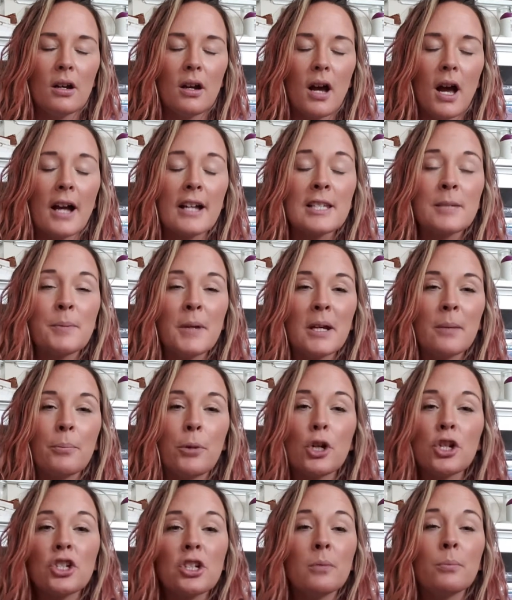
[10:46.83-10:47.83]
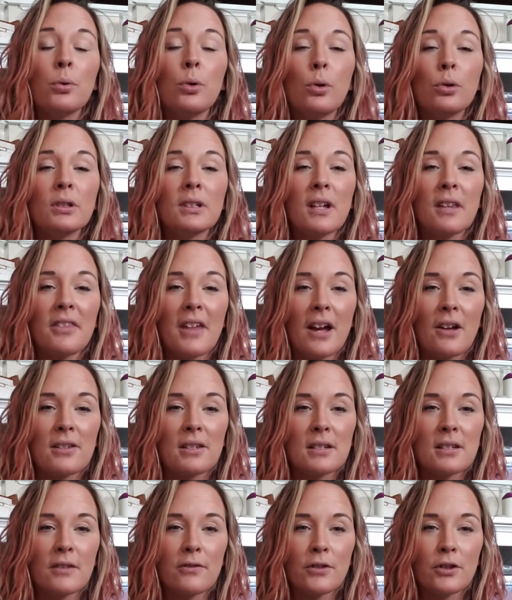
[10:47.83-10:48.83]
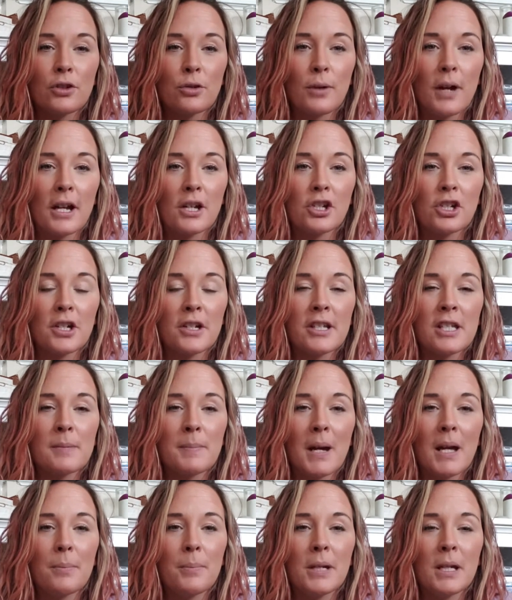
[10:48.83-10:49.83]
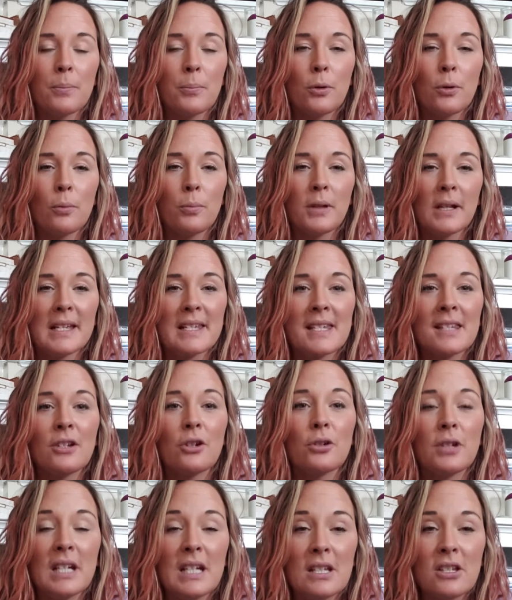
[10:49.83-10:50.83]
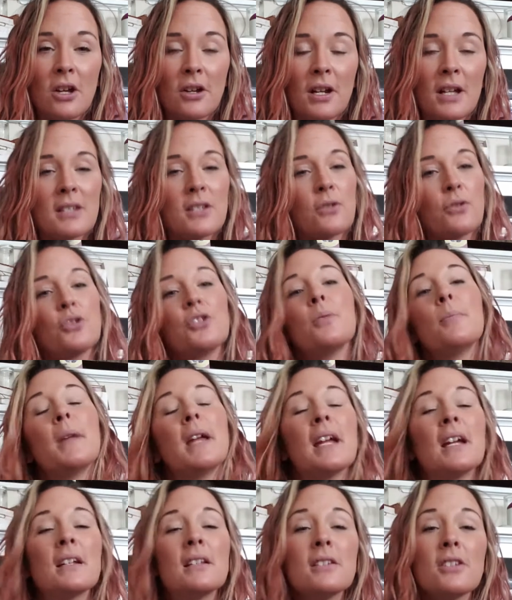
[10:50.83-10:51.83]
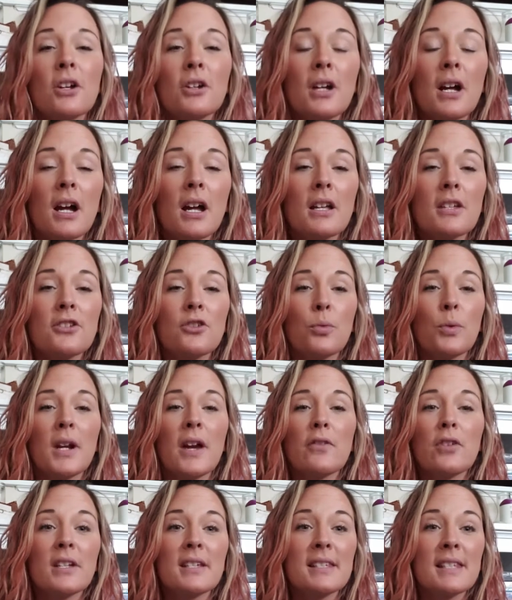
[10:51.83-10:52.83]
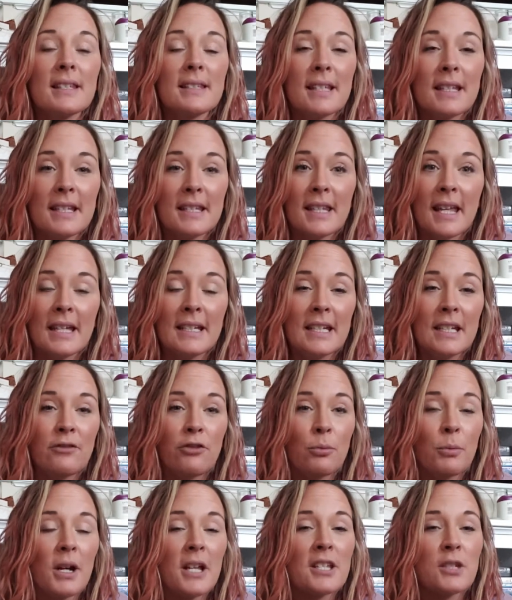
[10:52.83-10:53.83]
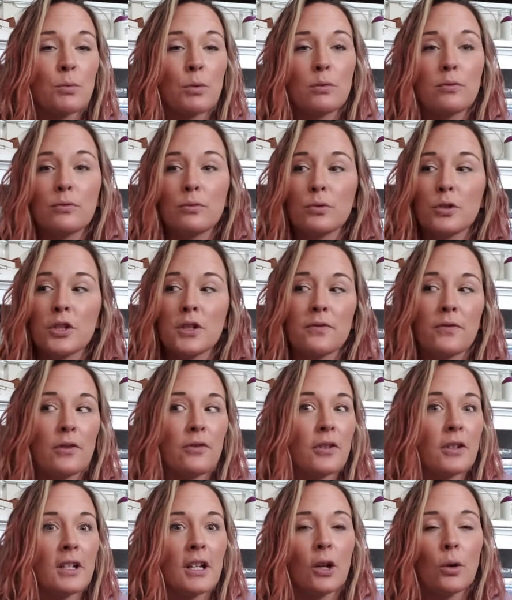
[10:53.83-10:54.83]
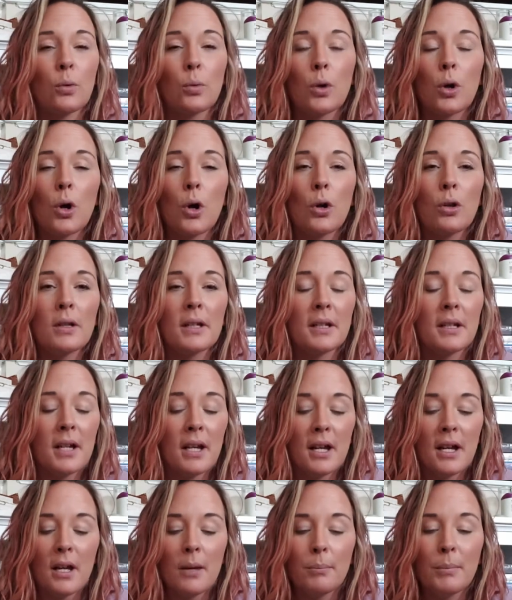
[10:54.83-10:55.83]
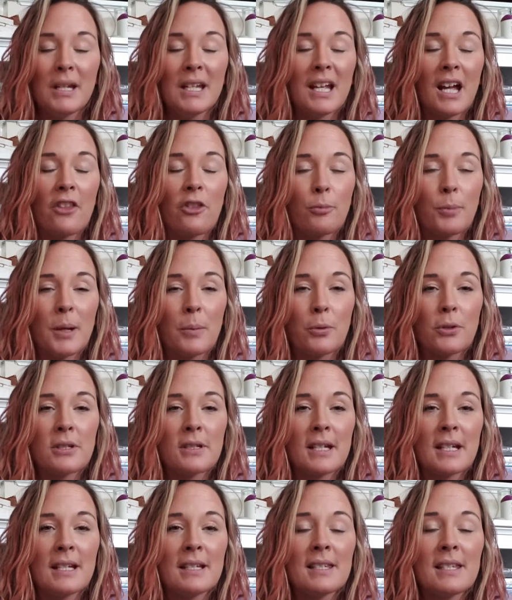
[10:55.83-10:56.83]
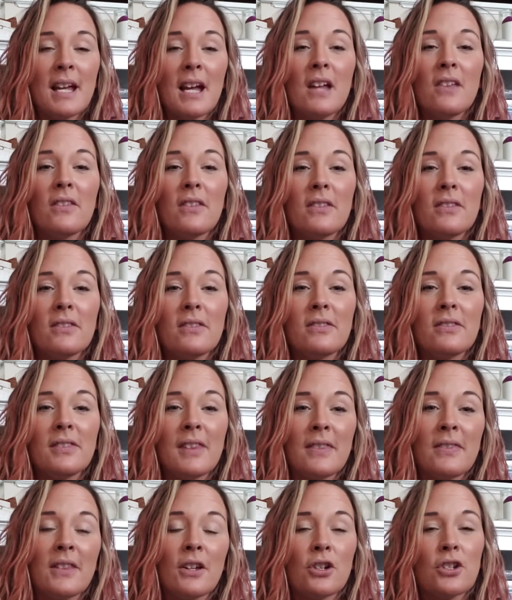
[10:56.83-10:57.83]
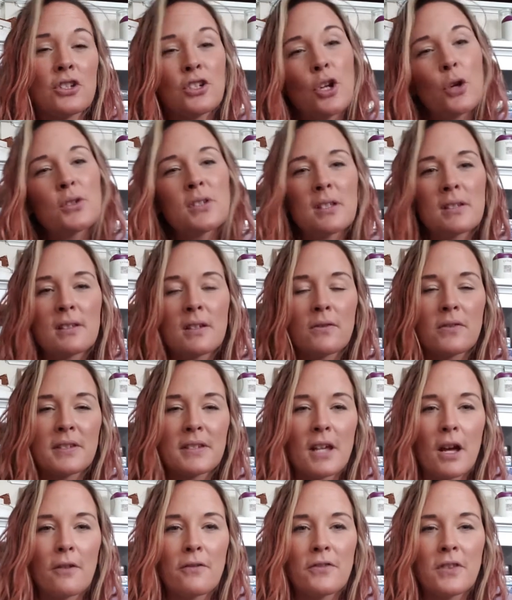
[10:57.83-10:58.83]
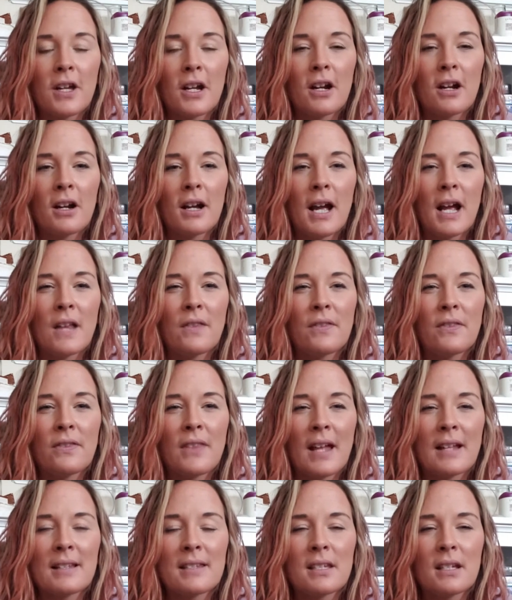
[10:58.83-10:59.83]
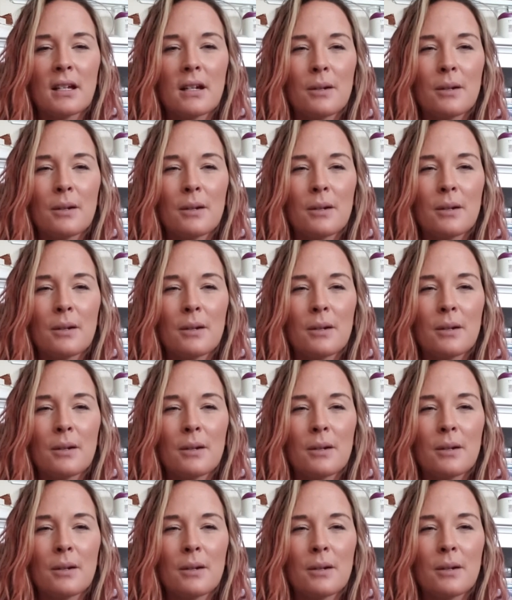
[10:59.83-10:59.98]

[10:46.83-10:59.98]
us being pushed and pulled in 1,000 different directions by people placing their needs on us or their demands on us or whatever it is that they need from us, and we're just fulfilling a role and meeting other people's needs. There's no sense of self there, and that's